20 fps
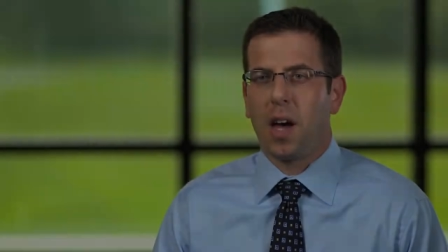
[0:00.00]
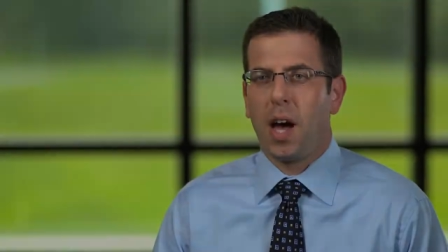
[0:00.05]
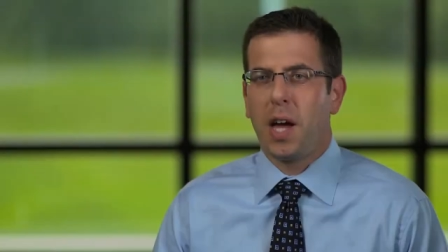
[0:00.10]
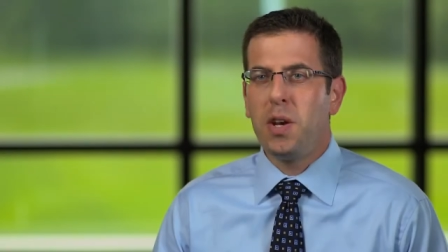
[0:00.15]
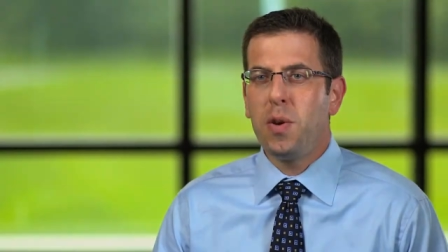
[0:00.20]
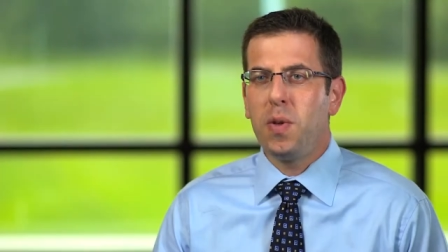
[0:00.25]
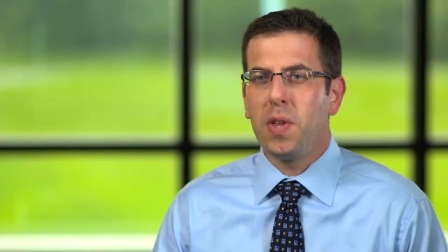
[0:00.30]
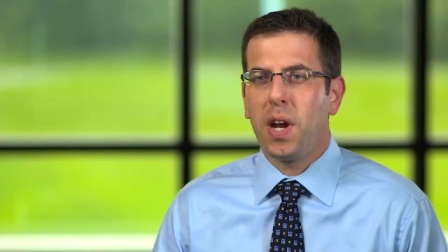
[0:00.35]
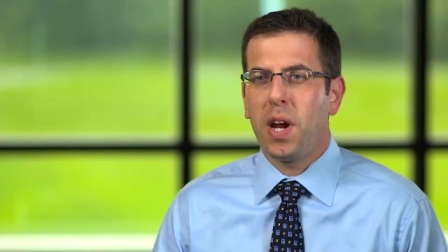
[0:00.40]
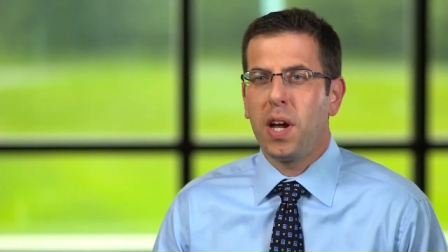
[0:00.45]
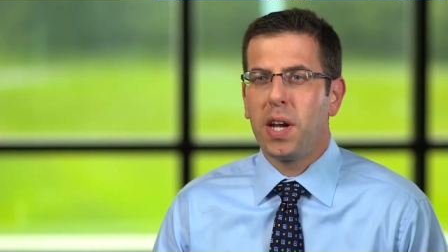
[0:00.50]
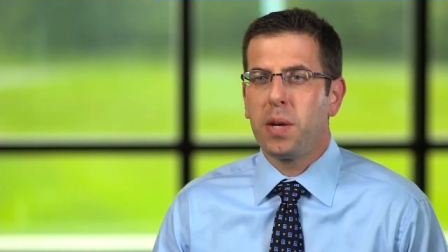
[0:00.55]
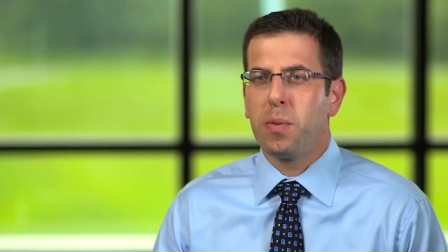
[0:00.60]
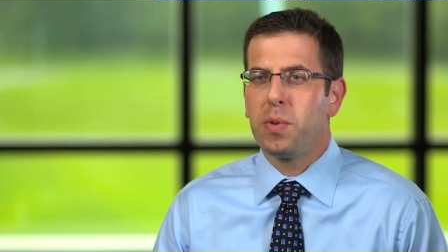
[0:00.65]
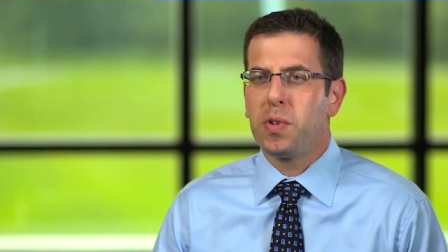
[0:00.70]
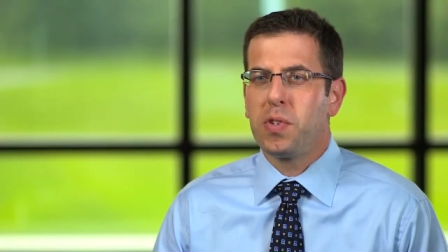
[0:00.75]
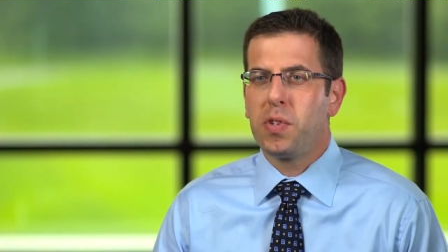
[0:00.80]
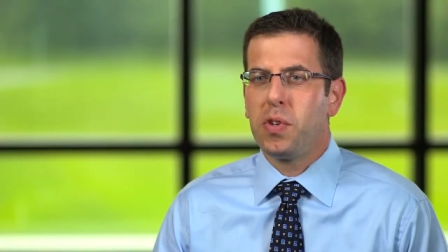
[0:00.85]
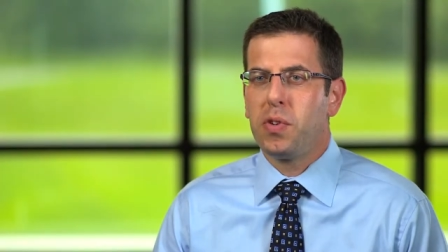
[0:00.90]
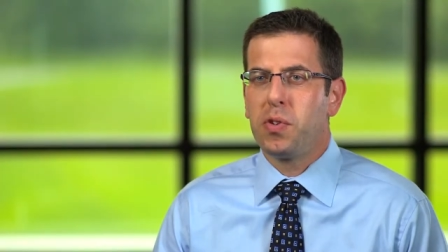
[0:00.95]
I knew that honey
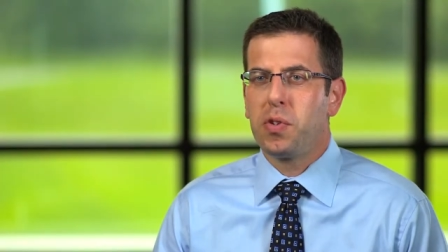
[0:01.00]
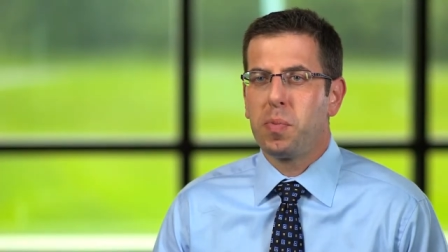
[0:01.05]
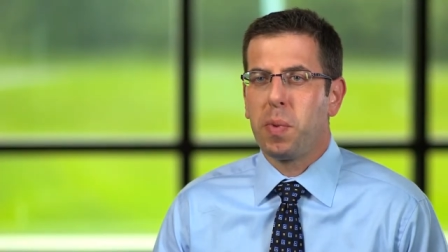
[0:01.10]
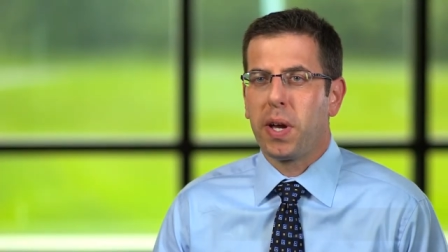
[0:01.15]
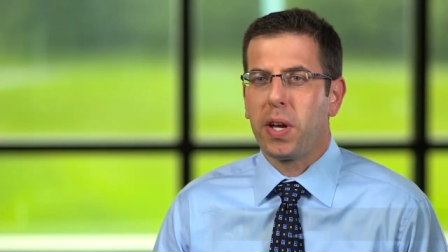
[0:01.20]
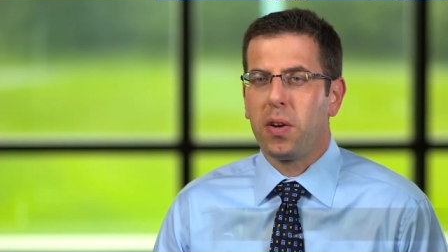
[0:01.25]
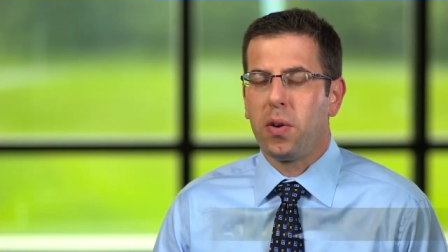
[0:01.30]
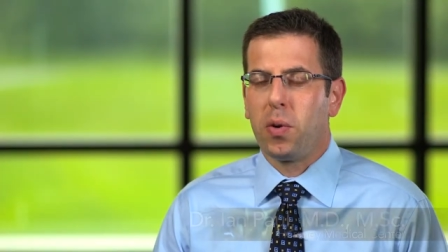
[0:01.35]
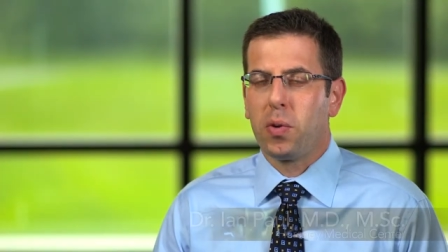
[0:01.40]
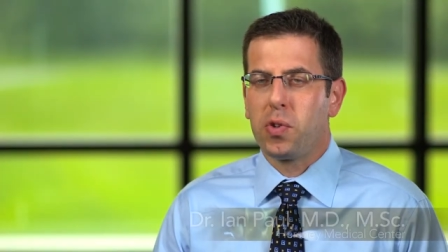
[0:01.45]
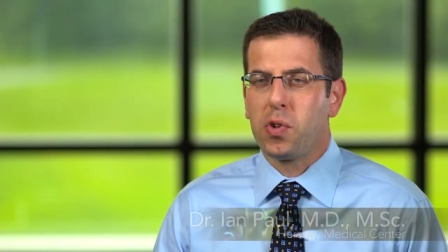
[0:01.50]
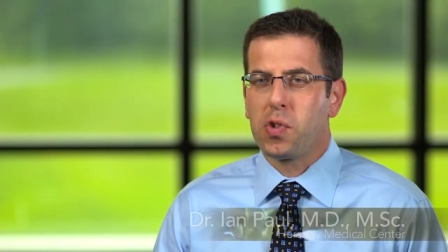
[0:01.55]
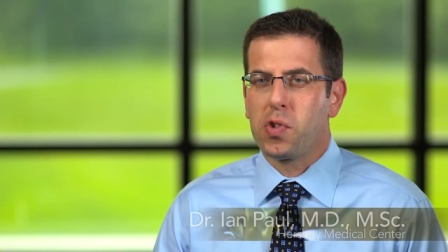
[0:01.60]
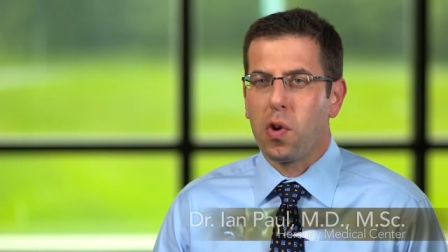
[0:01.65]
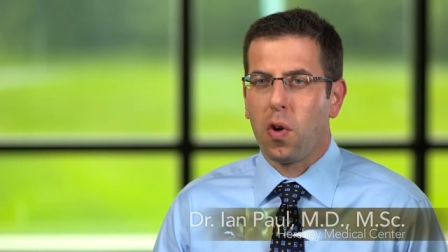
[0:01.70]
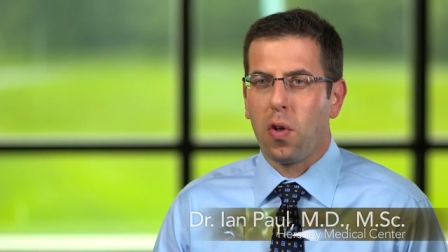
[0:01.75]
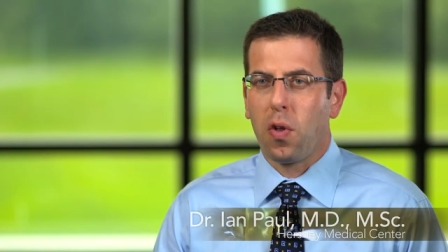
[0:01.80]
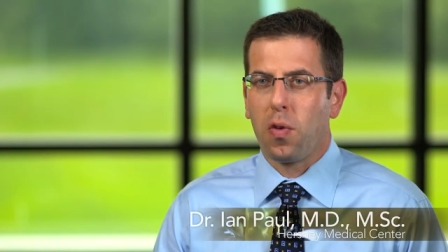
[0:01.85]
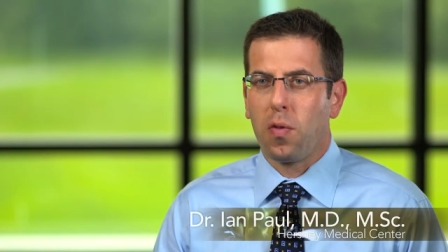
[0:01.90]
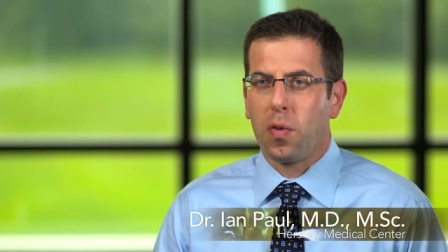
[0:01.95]
was used by
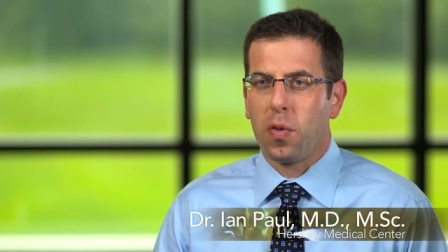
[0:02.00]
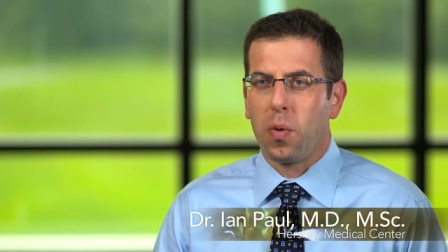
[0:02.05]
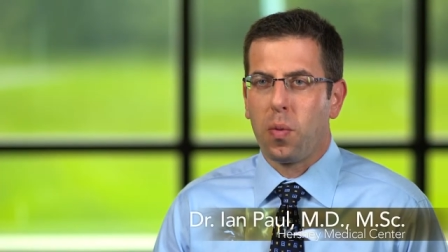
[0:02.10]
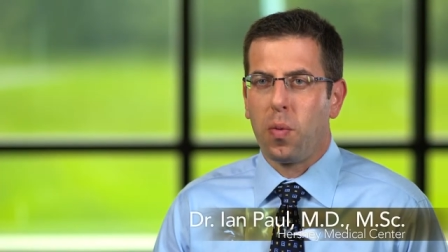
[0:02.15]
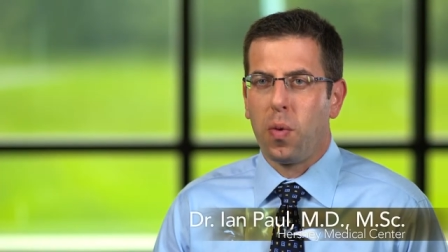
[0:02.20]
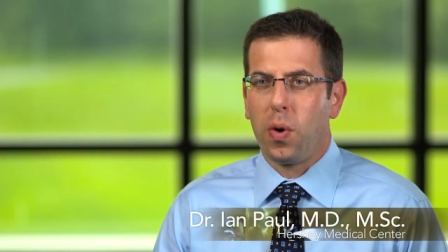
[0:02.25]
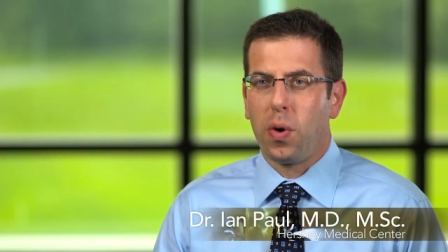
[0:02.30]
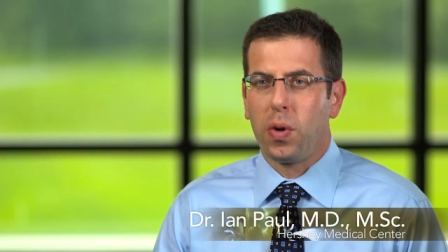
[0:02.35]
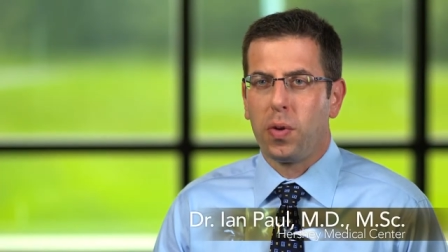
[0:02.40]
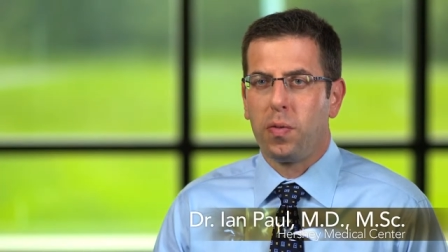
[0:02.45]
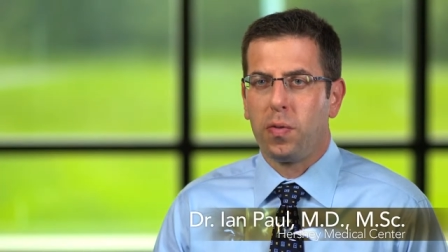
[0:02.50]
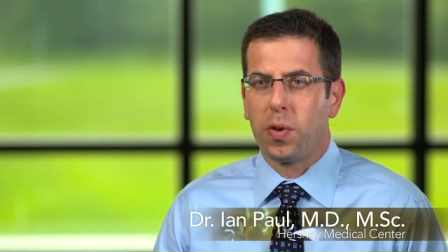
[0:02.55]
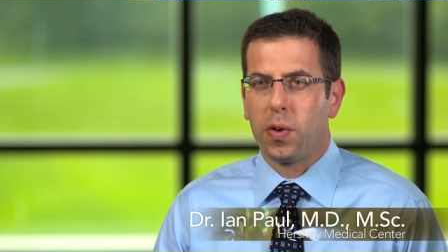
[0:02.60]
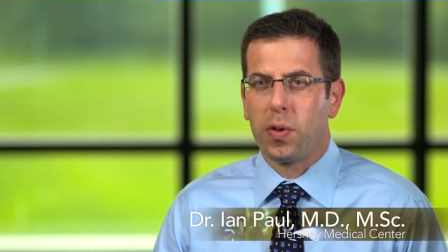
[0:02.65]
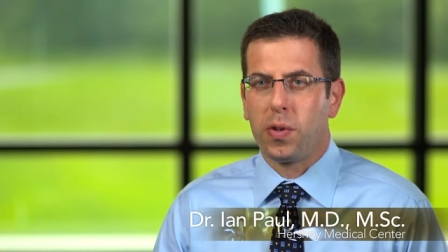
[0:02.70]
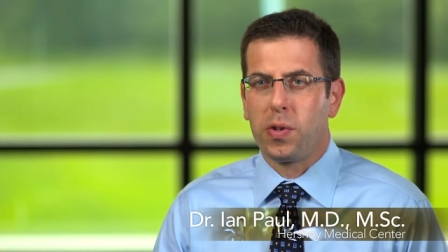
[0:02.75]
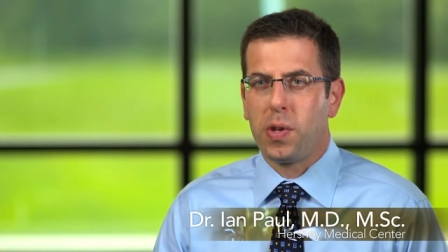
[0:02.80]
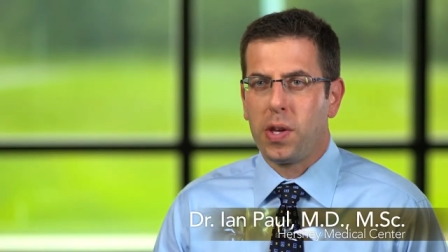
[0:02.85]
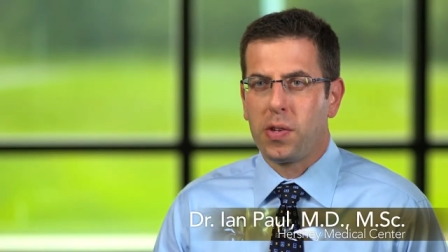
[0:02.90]
cultures all over the world for,